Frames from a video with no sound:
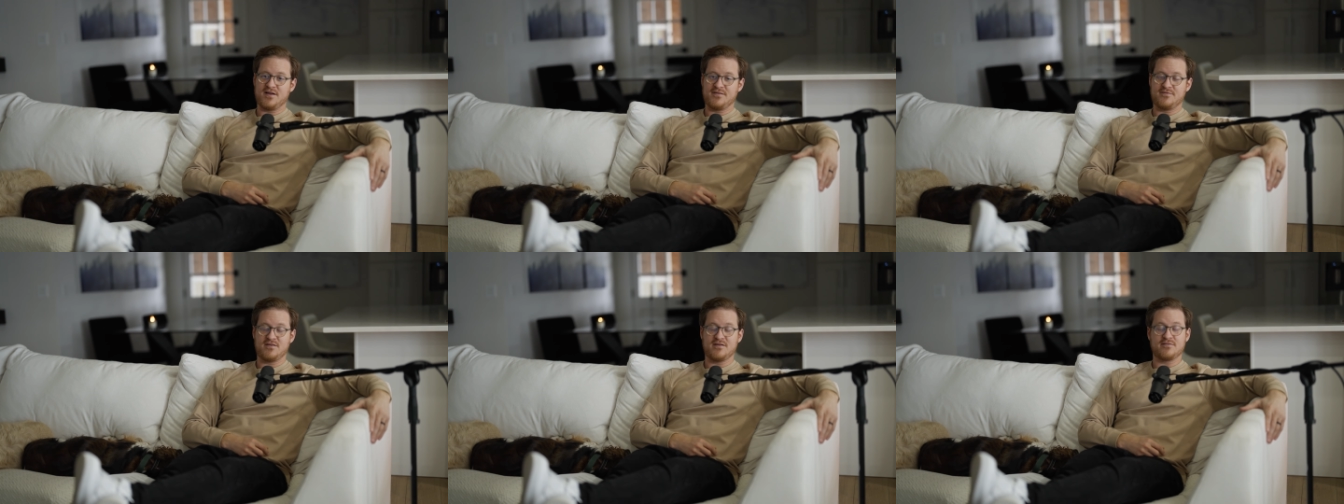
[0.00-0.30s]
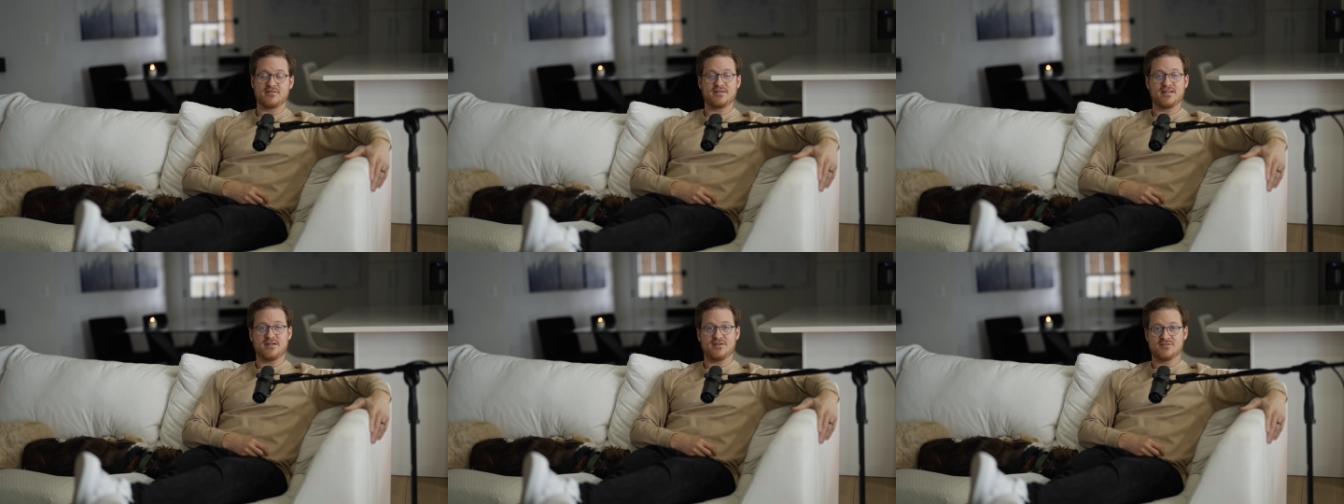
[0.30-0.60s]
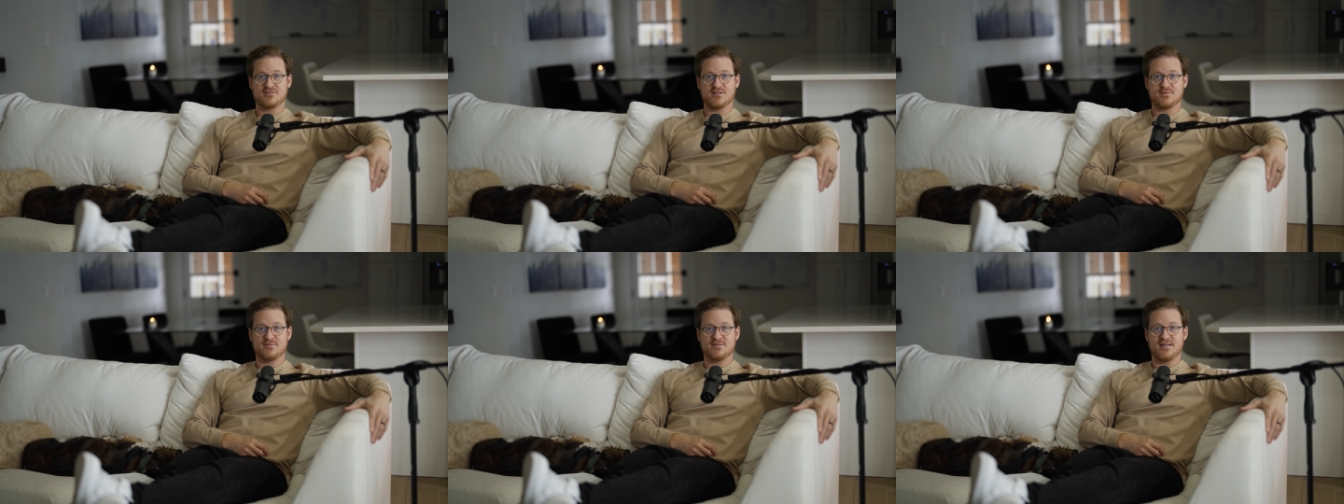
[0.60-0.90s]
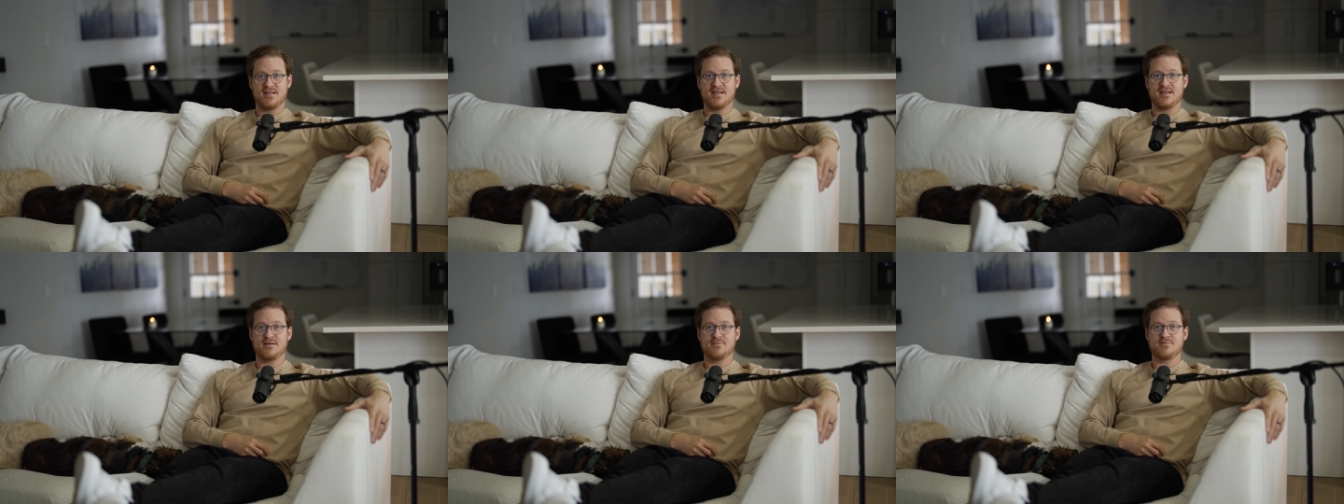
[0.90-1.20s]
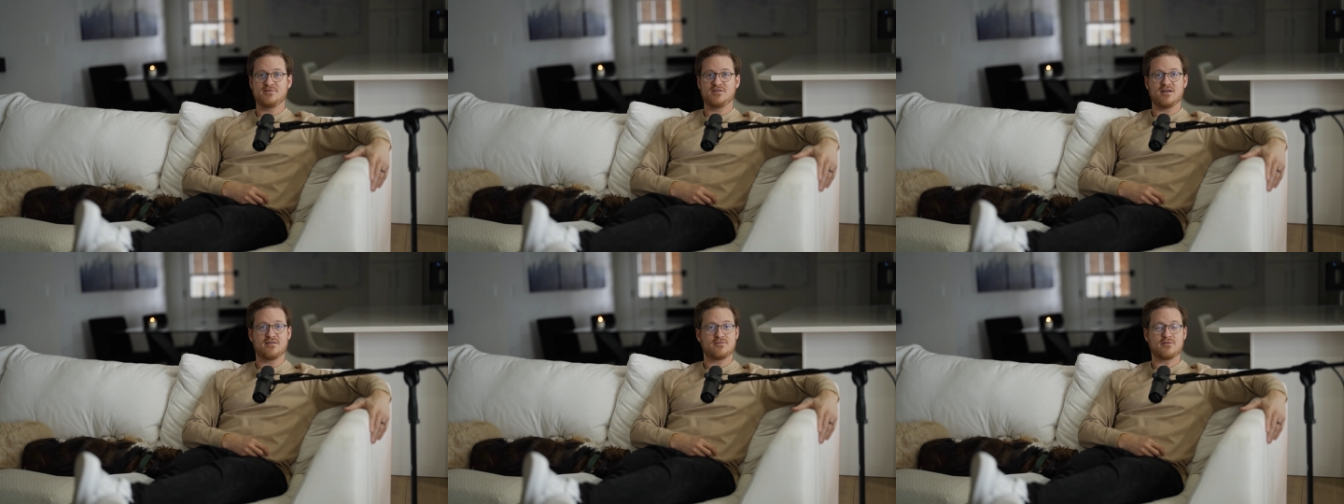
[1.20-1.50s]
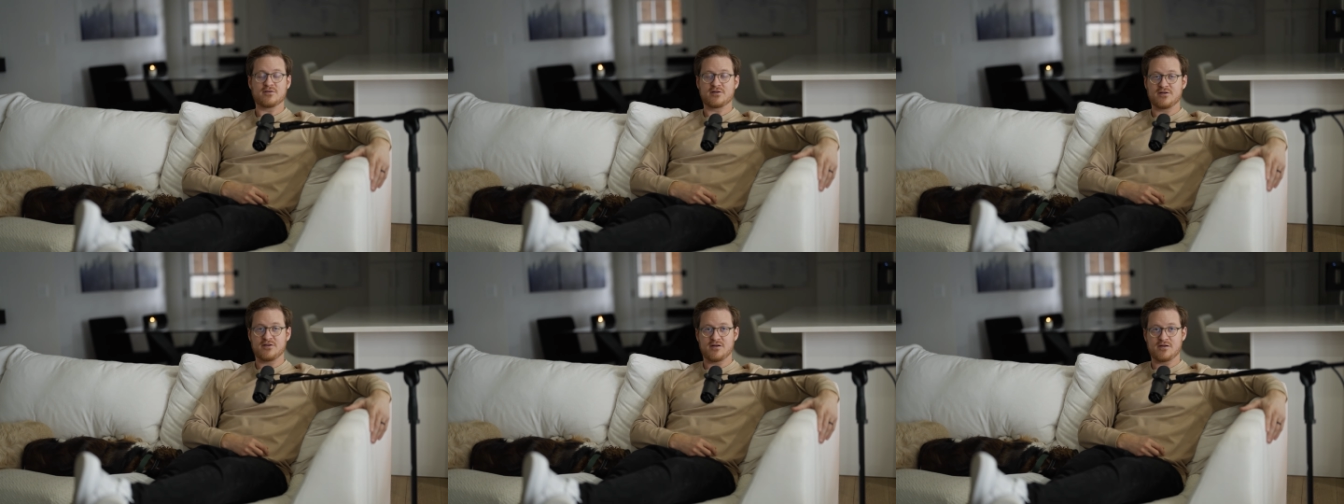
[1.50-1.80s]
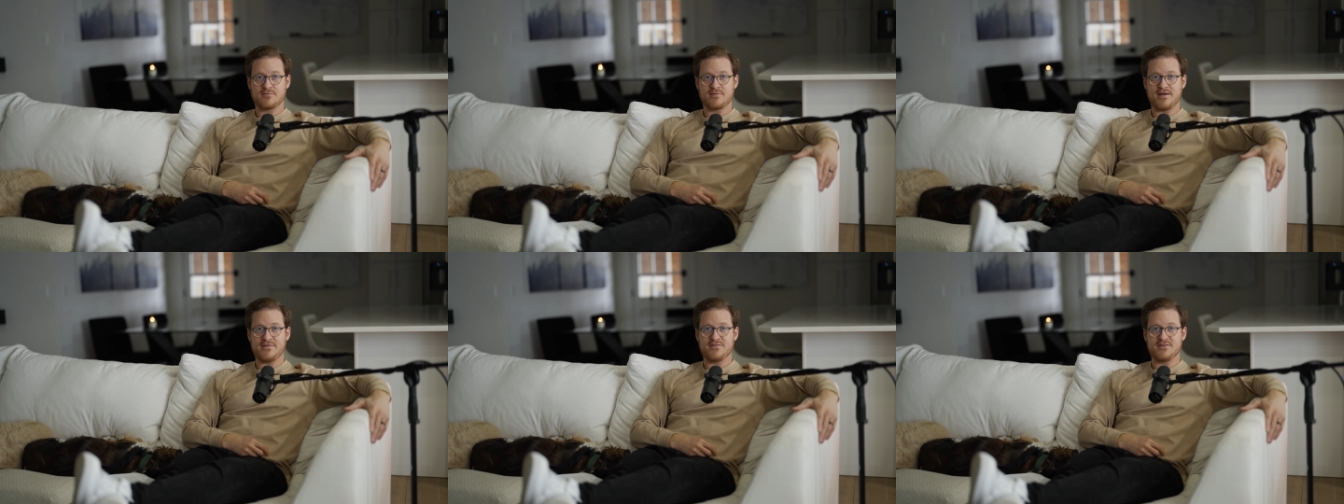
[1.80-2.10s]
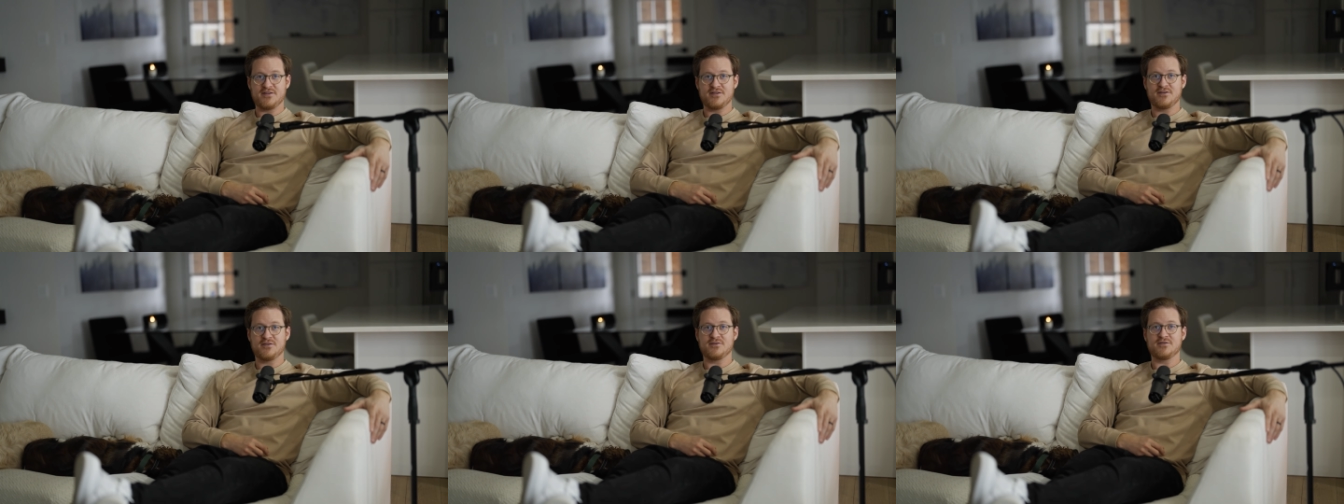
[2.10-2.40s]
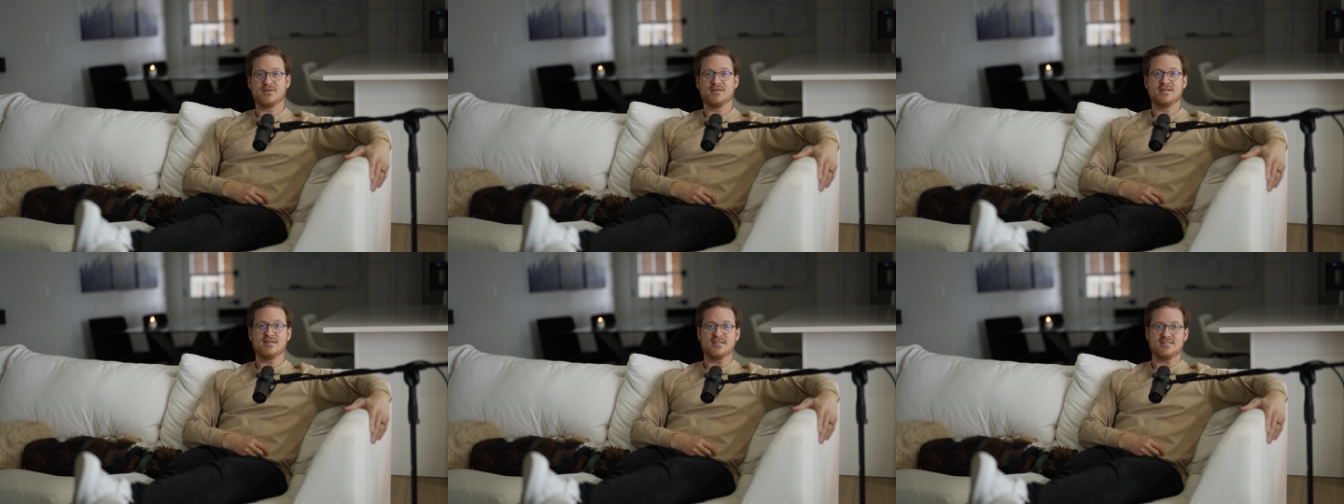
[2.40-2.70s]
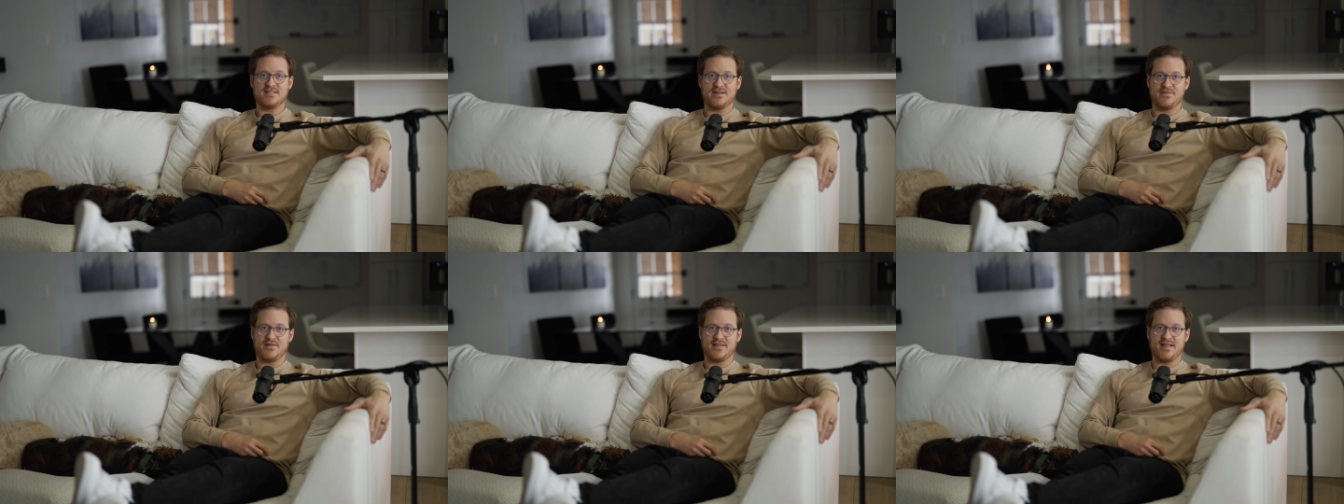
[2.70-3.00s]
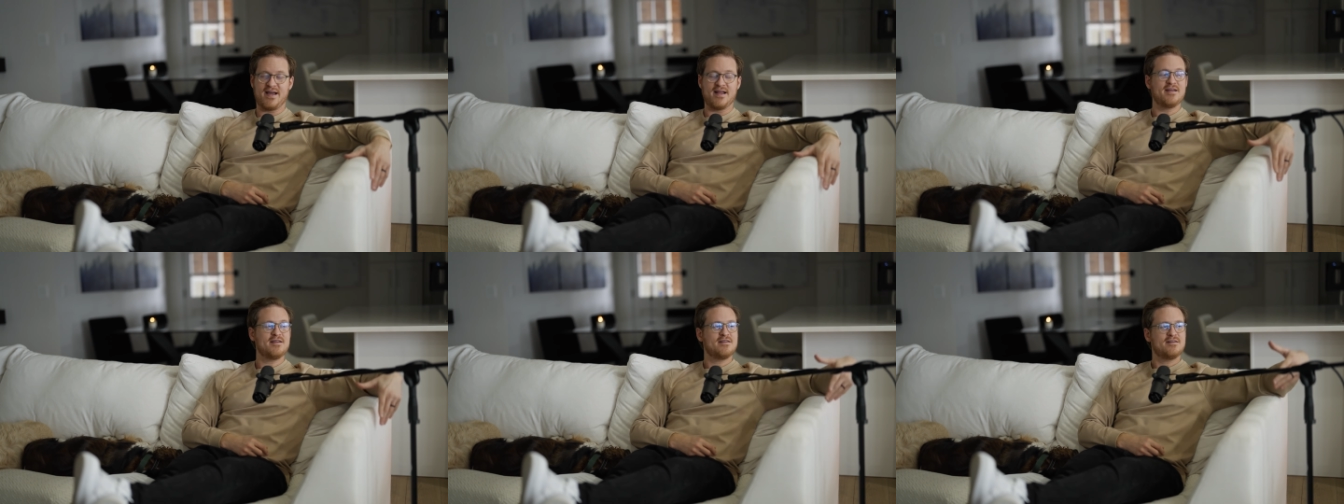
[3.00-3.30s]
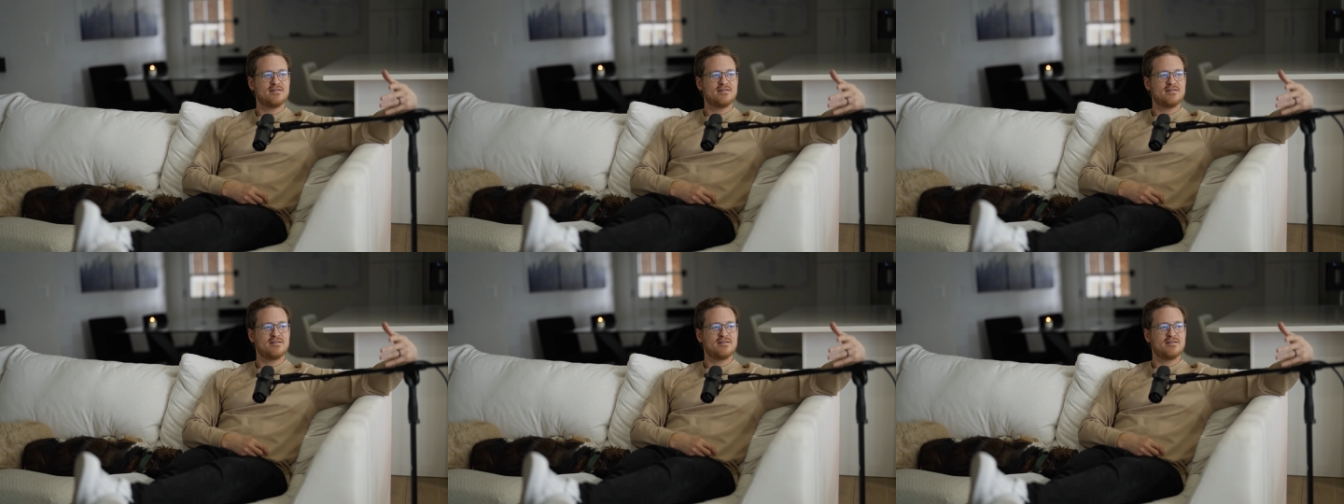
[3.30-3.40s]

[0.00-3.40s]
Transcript: if you have a leadership team, do you have a recurring revenue, stuff like that,